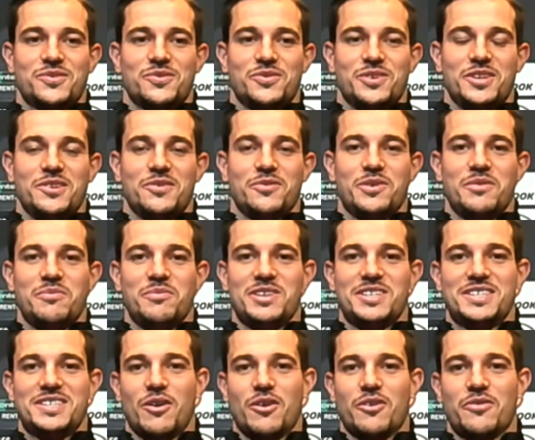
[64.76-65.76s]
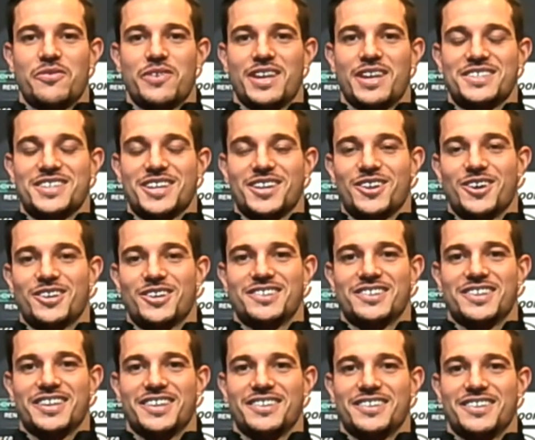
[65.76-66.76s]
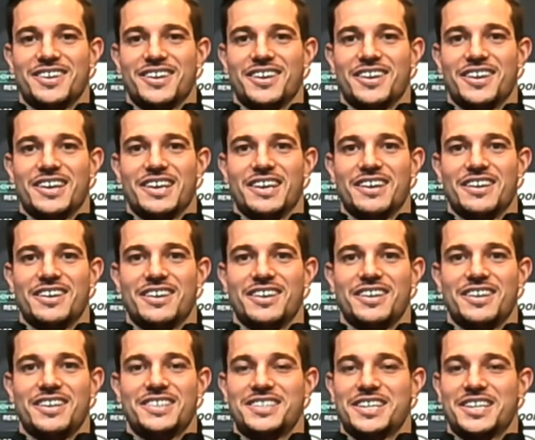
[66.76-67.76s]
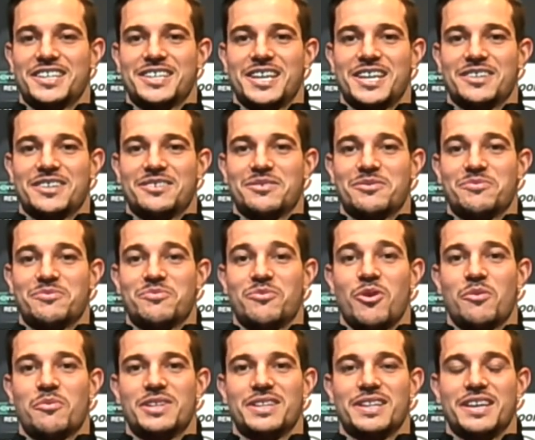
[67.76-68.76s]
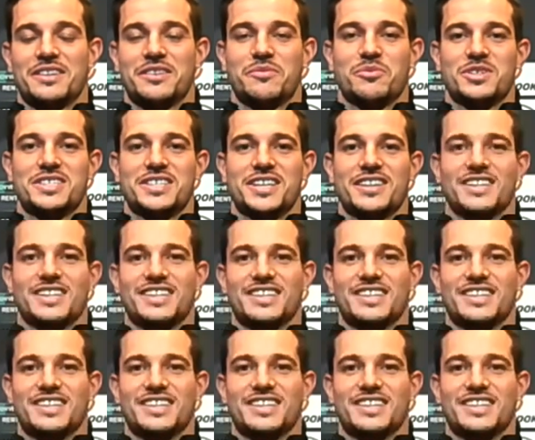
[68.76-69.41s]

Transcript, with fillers: we miss our fans a lot. And, it's an exciting moment, 100%.